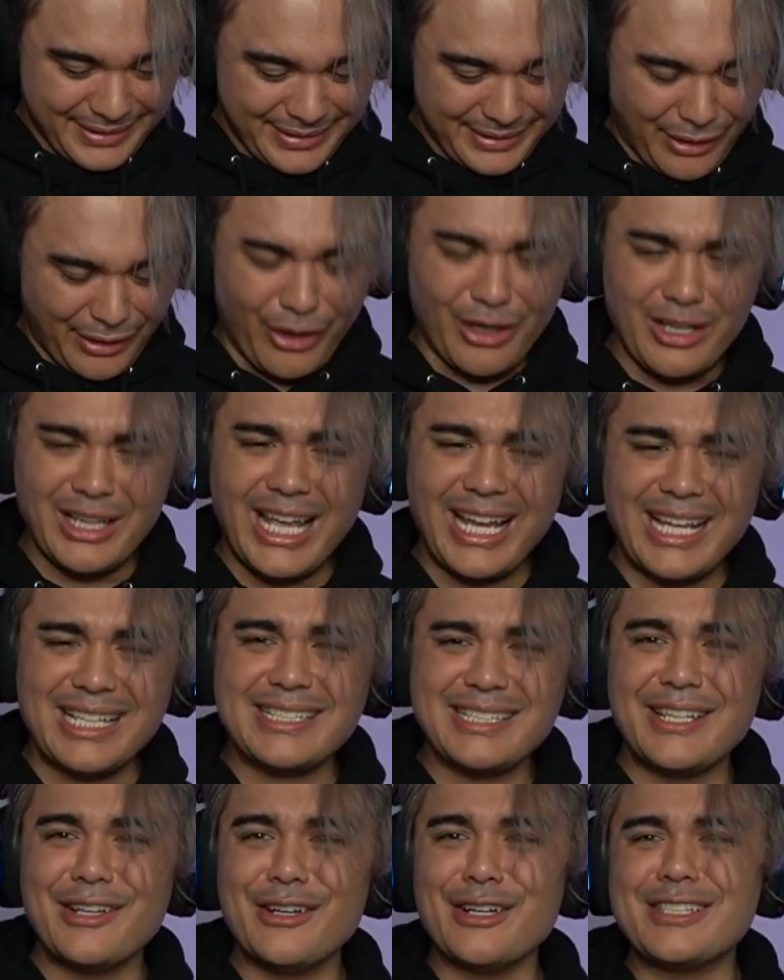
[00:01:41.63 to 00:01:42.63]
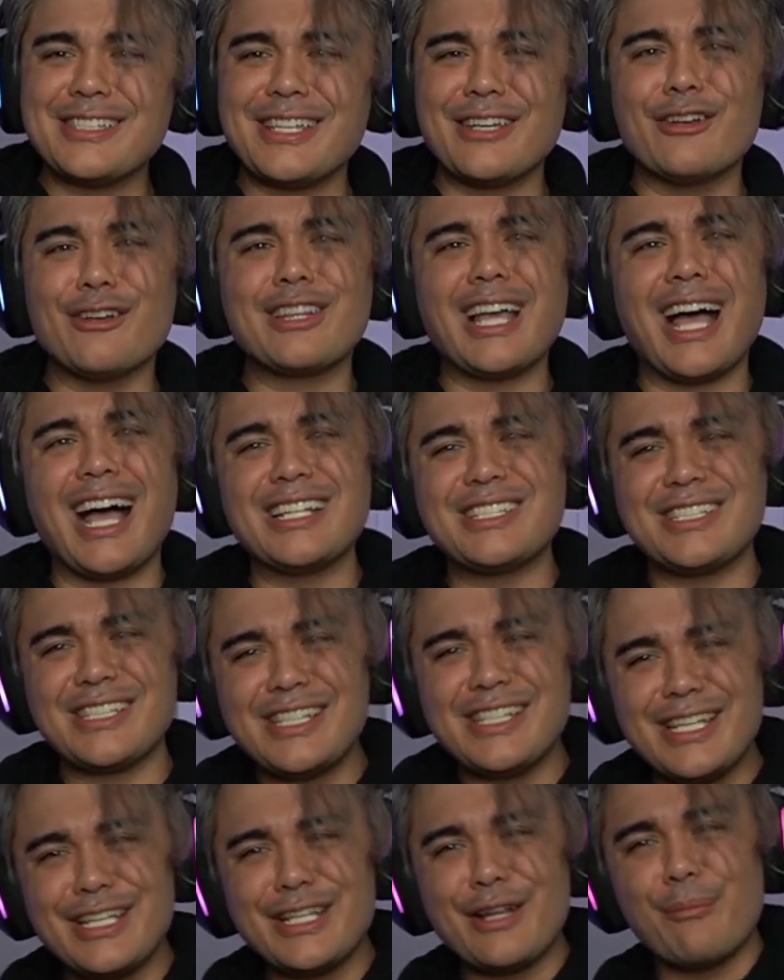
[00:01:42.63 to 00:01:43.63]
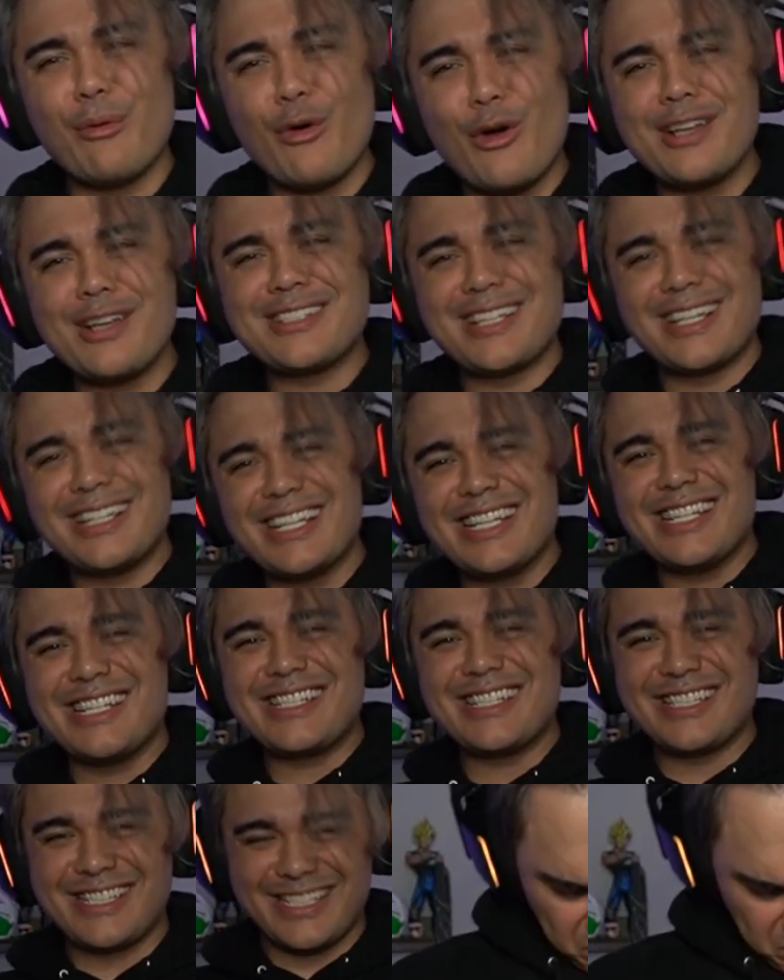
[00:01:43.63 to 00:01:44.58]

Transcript: Or like Seo Taji and the boys kind of ish.